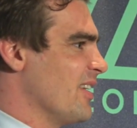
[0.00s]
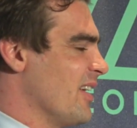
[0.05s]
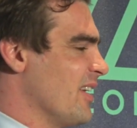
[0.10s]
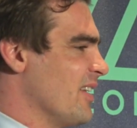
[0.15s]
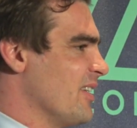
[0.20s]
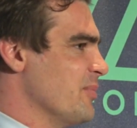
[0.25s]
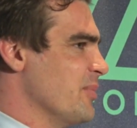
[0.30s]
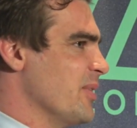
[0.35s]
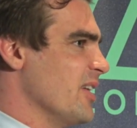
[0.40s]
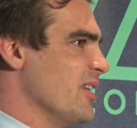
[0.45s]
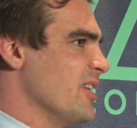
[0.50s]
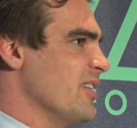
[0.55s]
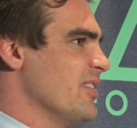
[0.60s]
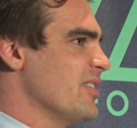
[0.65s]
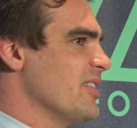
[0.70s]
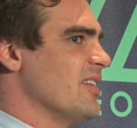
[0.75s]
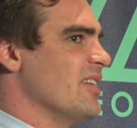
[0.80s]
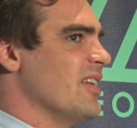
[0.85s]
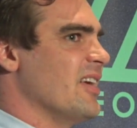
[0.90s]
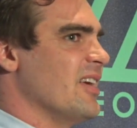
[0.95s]
and Middle
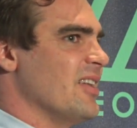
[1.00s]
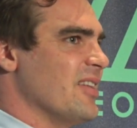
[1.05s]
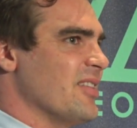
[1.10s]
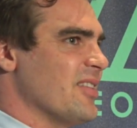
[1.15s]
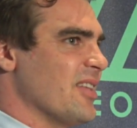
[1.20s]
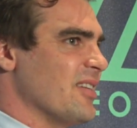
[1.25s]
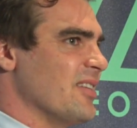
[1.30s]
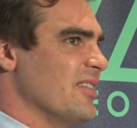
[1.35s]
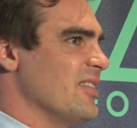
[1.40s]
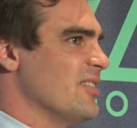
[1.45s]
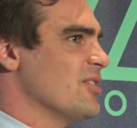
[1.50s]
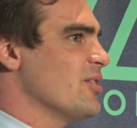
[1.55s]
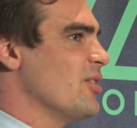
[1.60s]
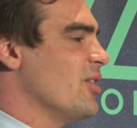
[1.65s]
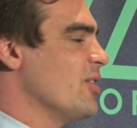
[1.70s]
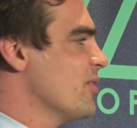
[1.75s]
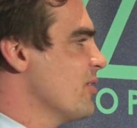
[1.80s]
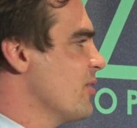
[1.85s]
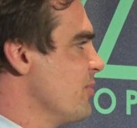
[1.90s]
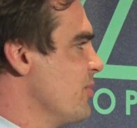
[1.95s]
Eastern ladies are
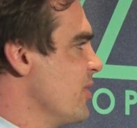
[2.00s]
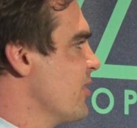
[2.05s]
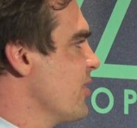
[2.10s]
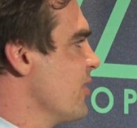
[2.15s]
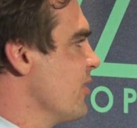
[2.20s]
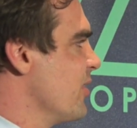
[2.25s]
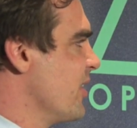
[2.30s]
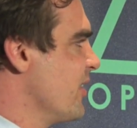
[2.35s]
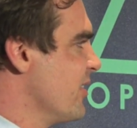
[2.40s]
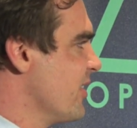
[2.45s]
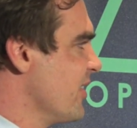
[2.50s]
taught to be solar